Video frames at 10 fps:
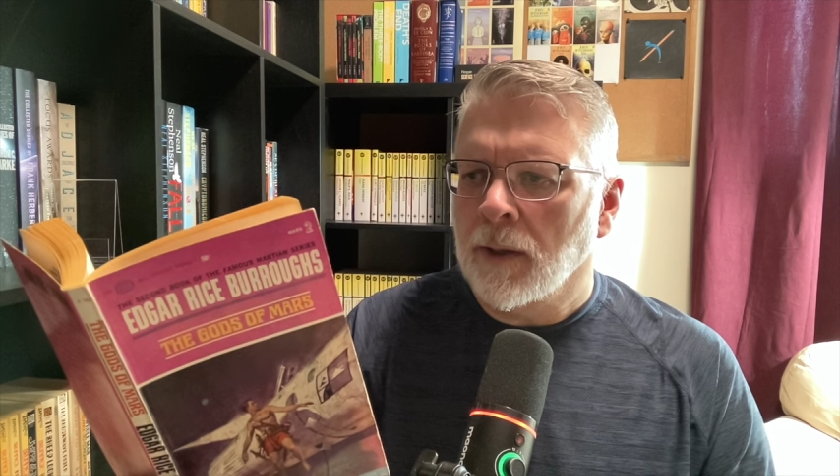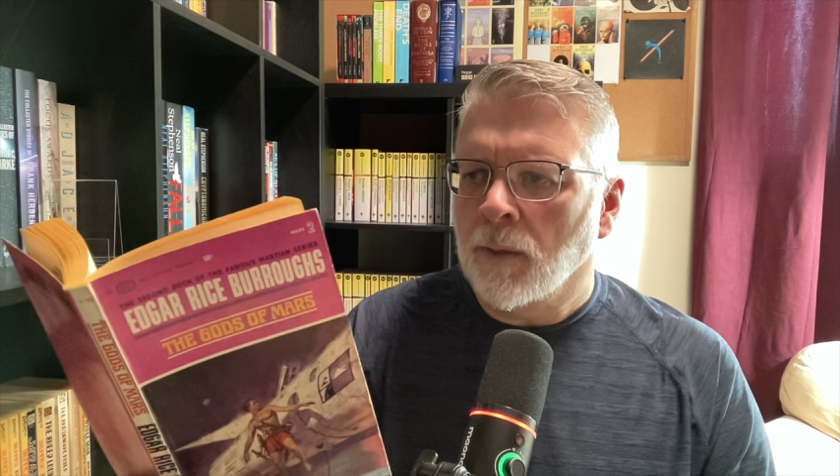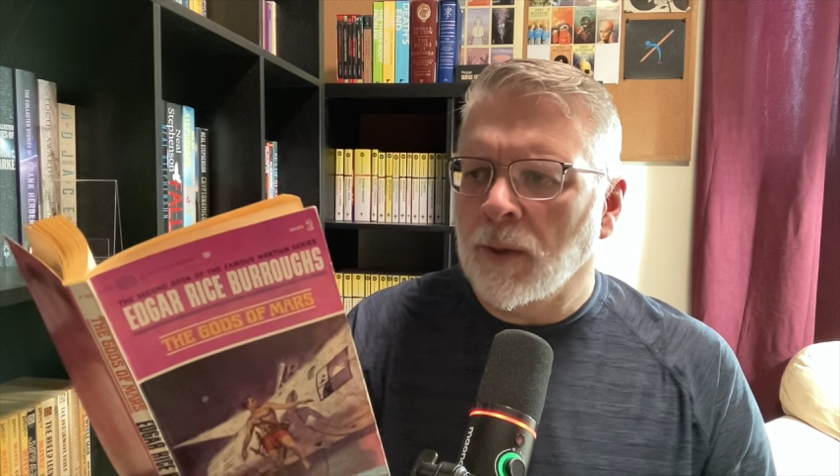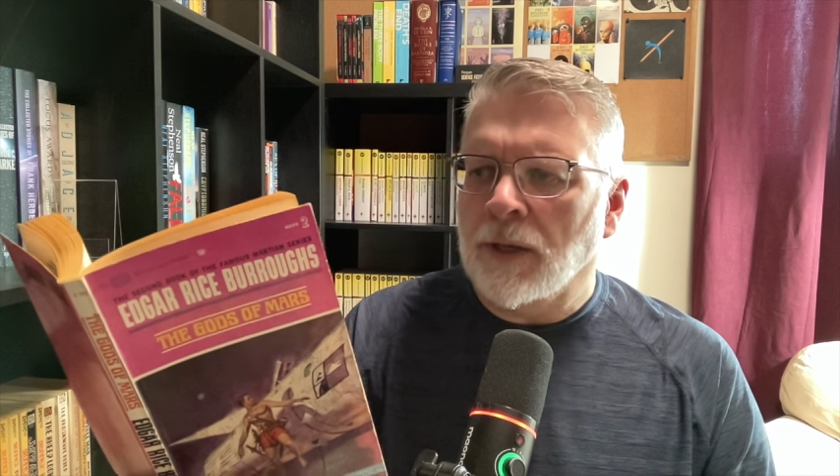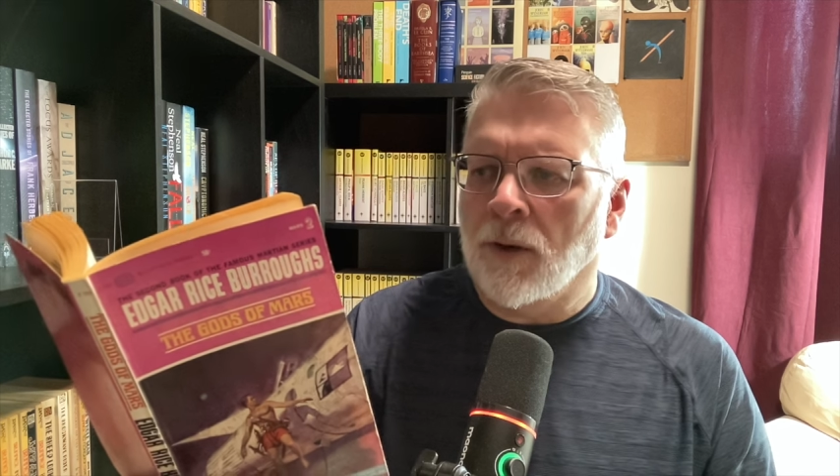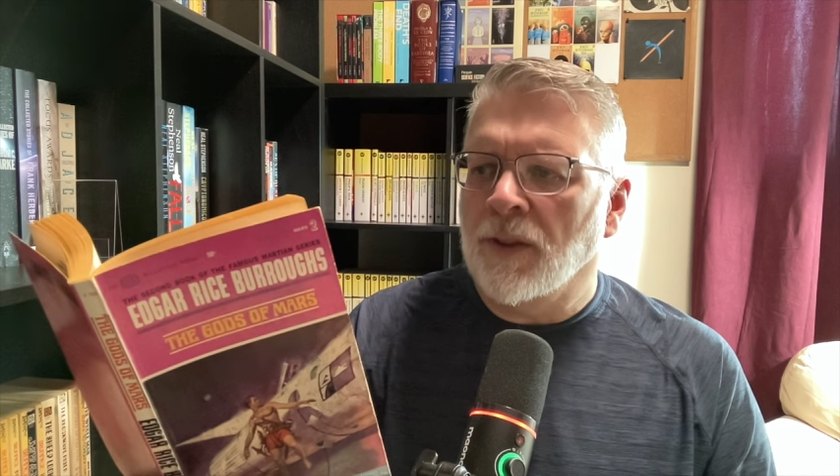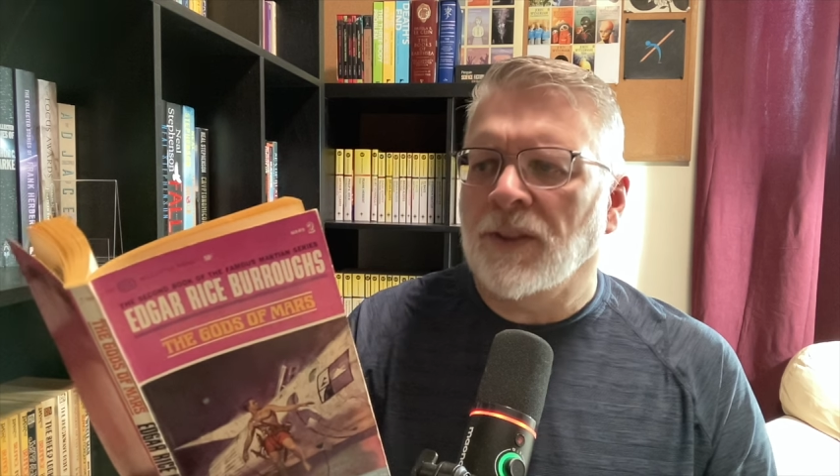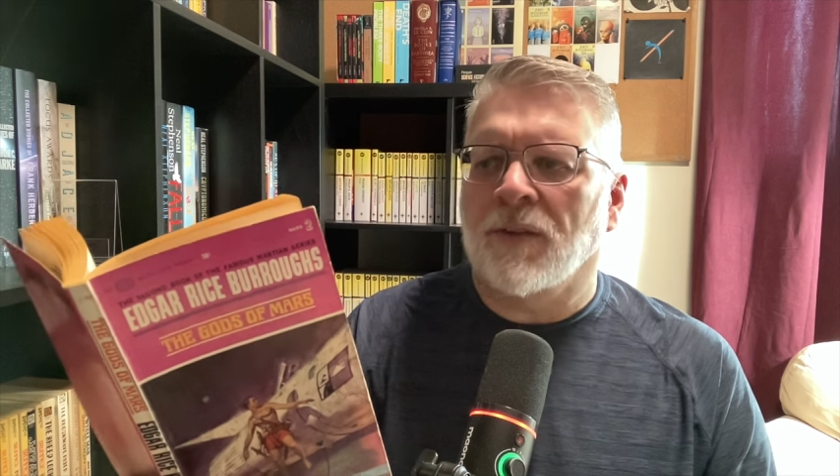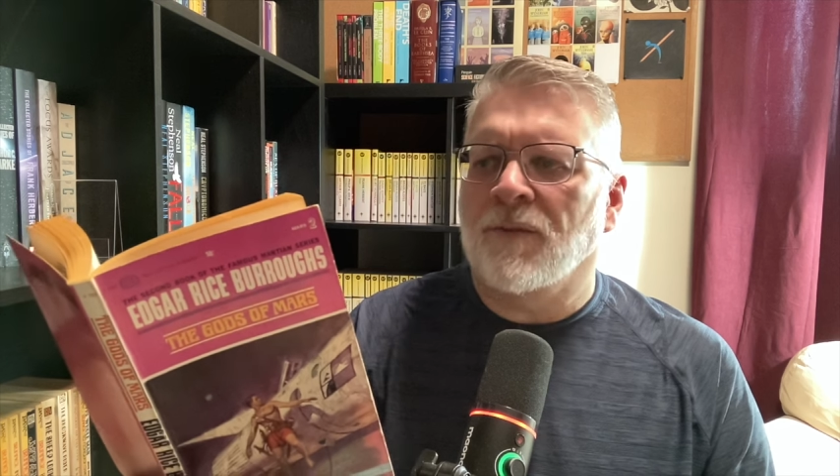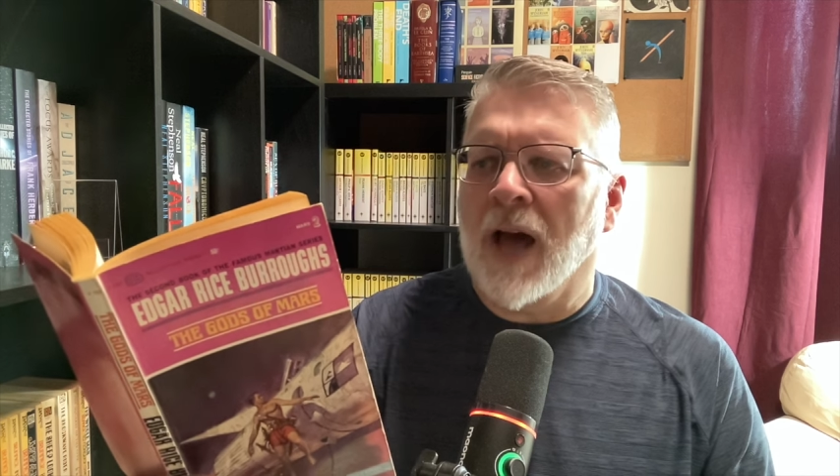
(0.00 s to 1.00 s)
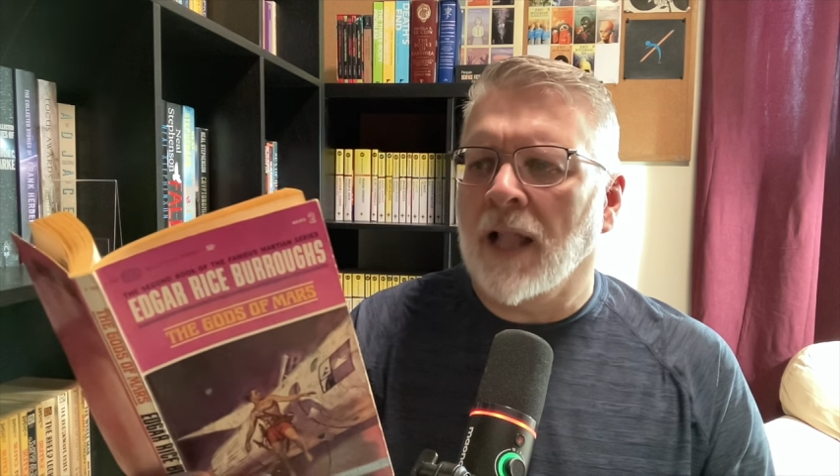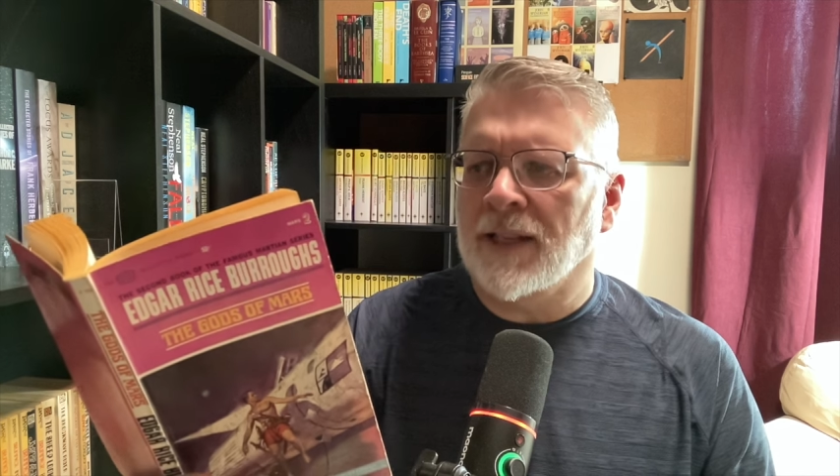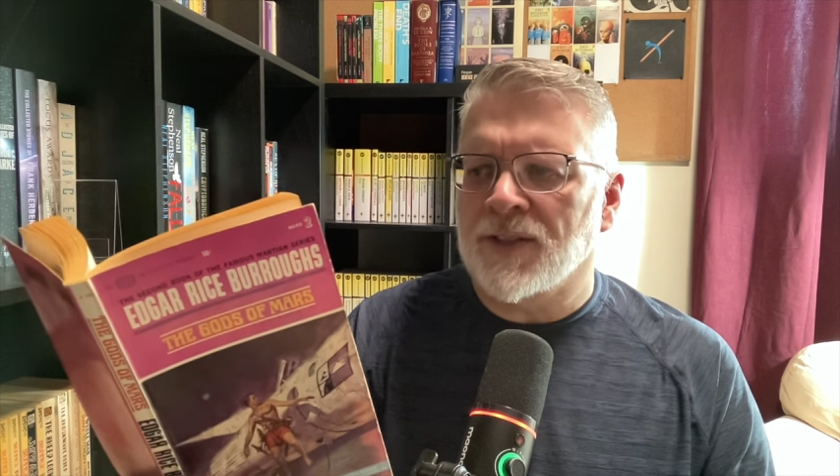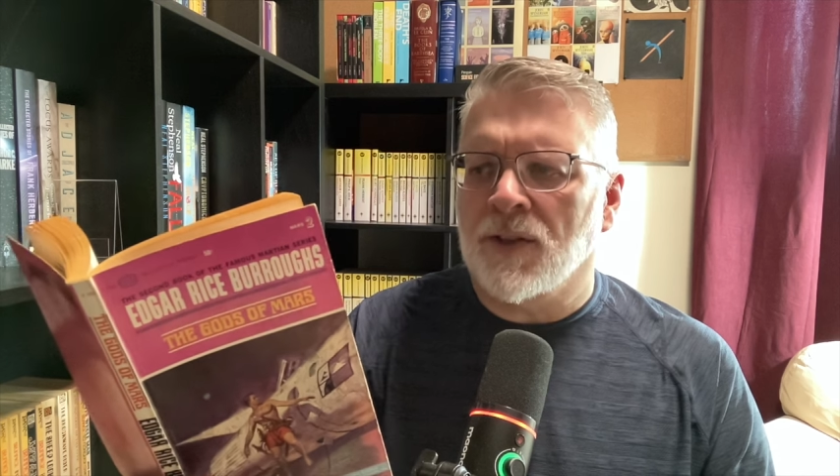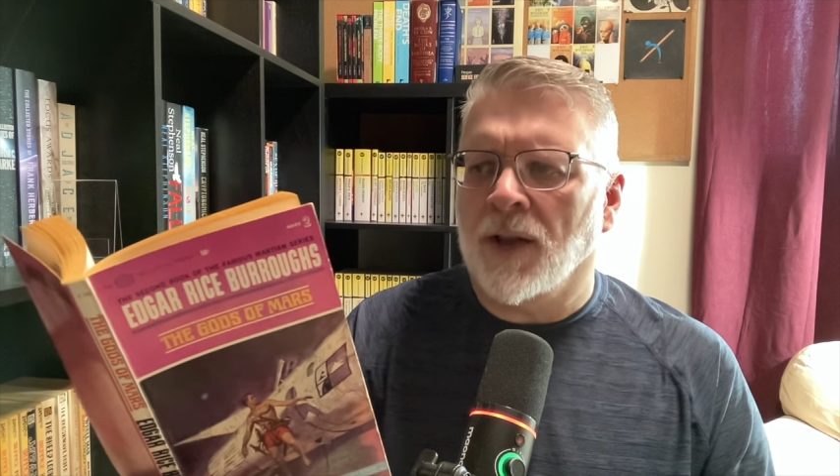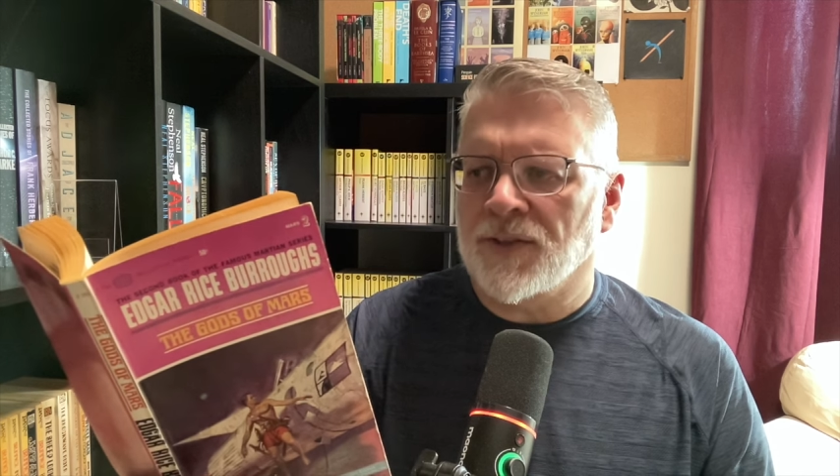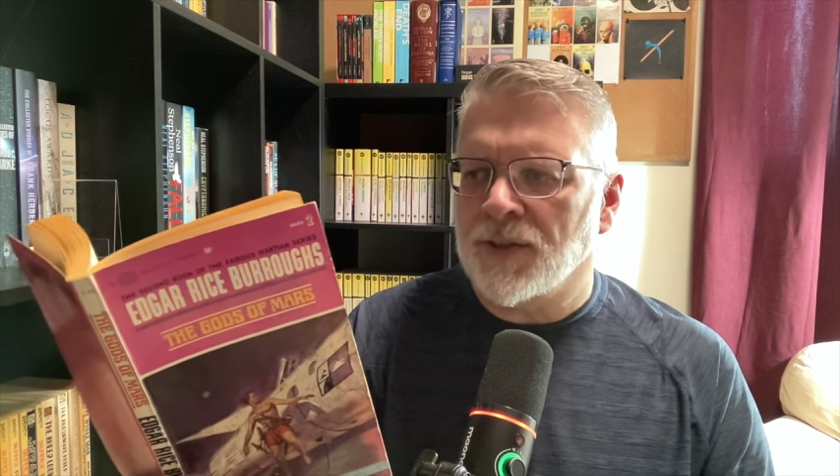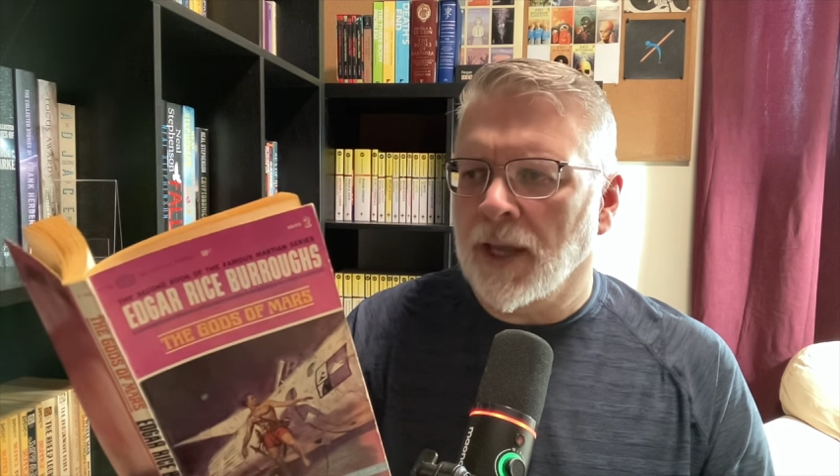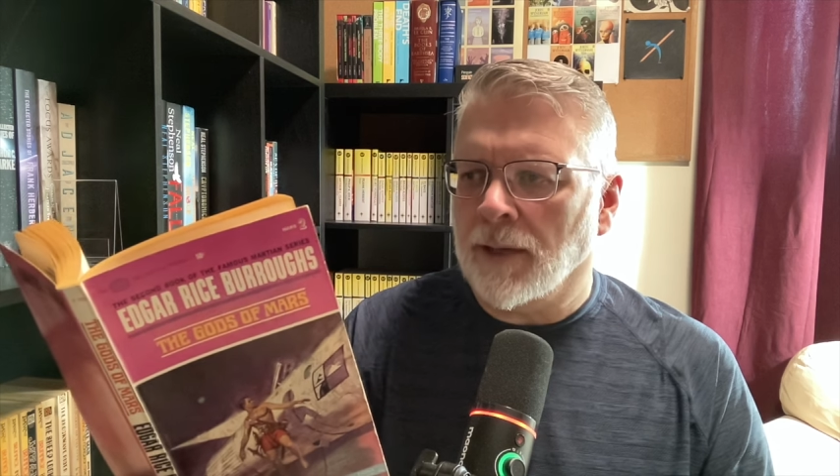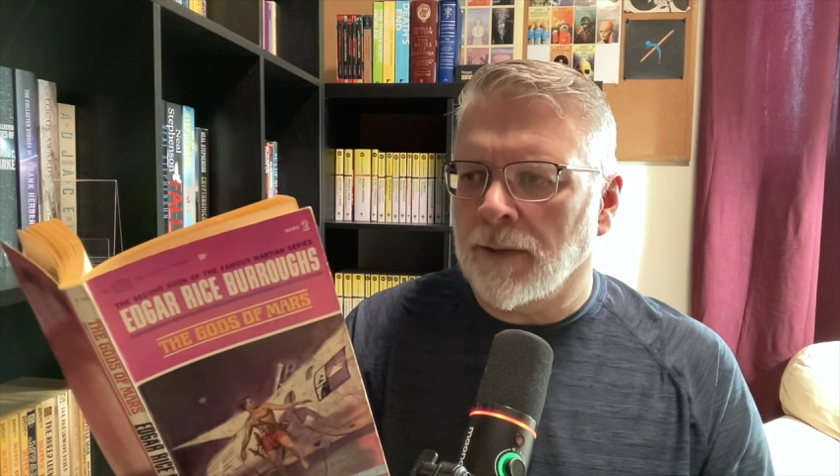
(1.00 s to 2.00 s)
We know that the valley is not
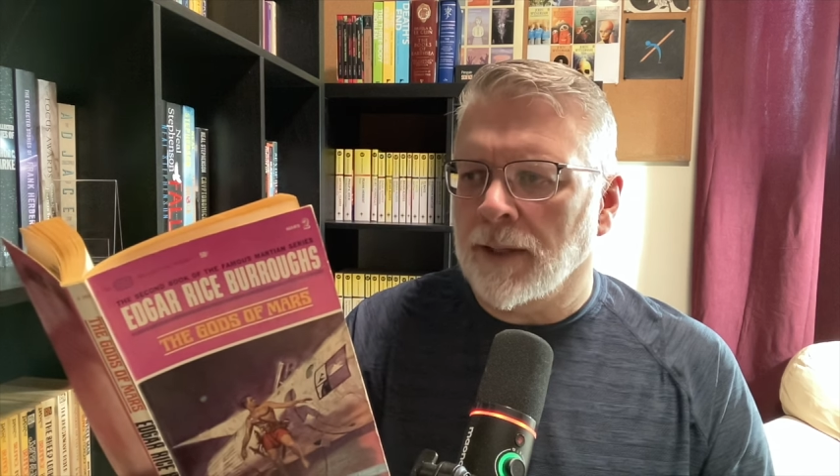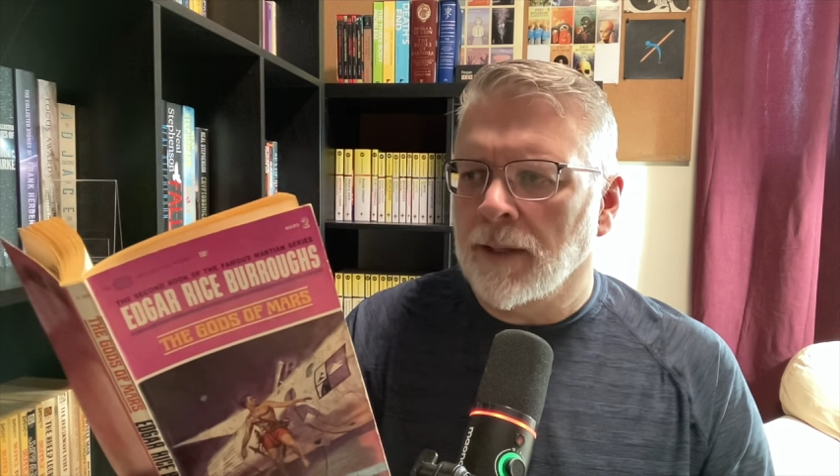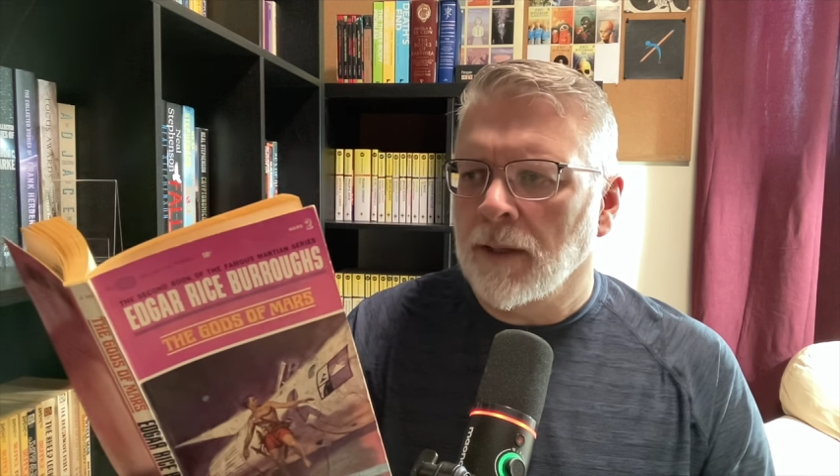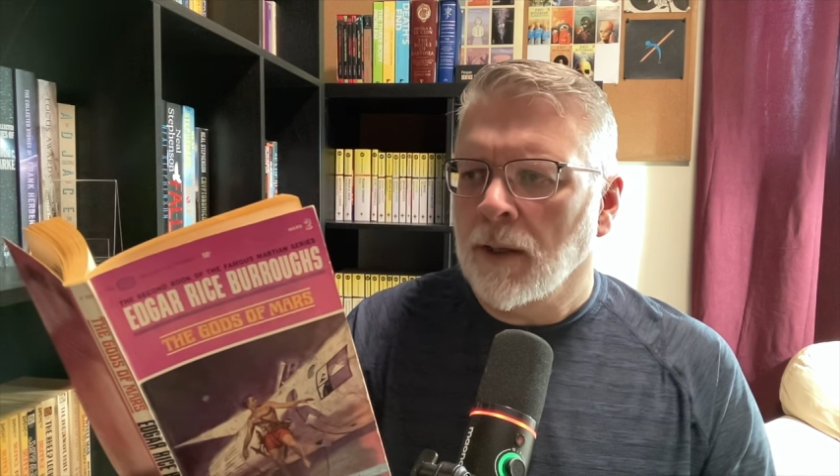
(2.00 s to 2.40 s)
sacred.